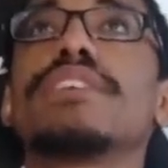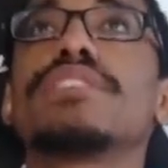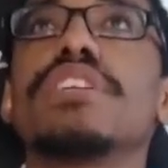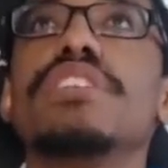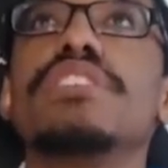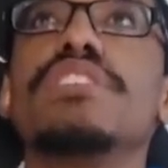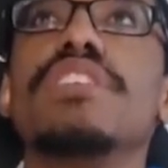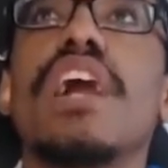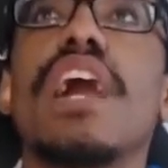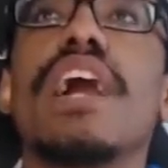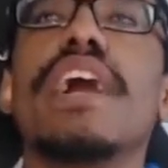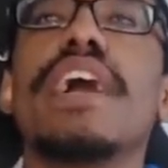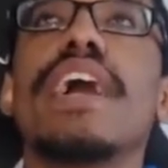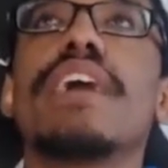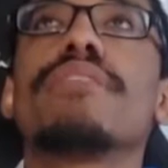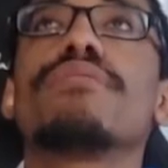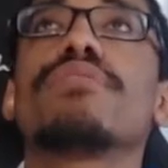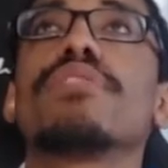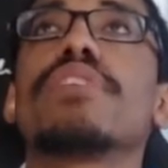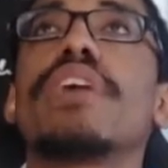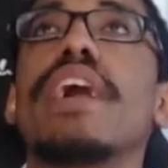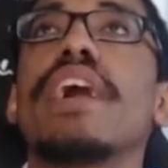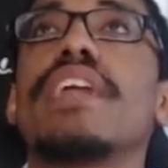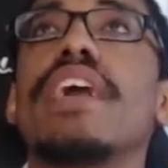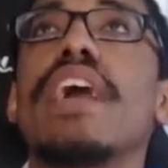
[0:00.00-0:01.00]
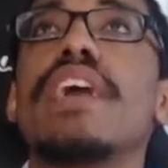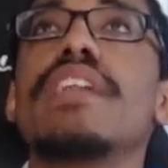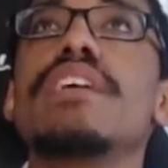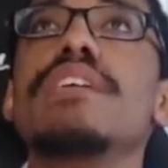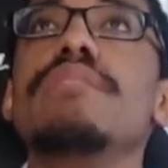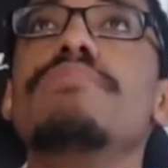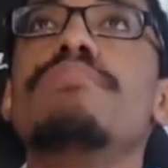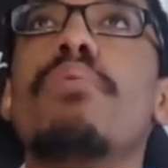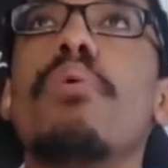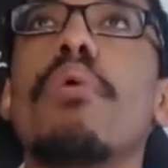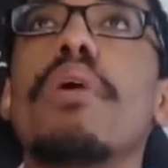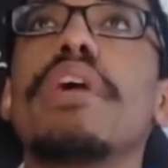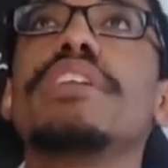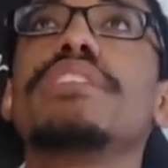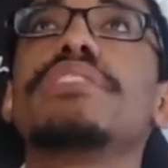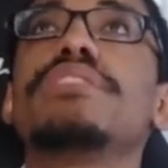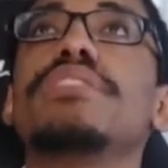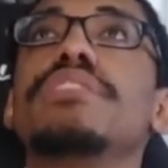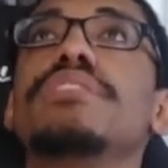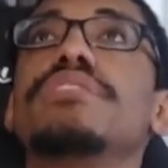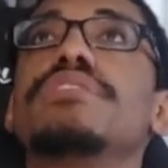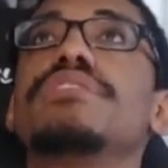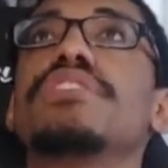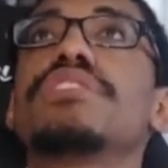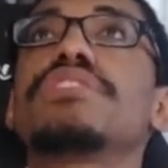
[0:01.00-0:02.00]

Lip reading: not ever at any point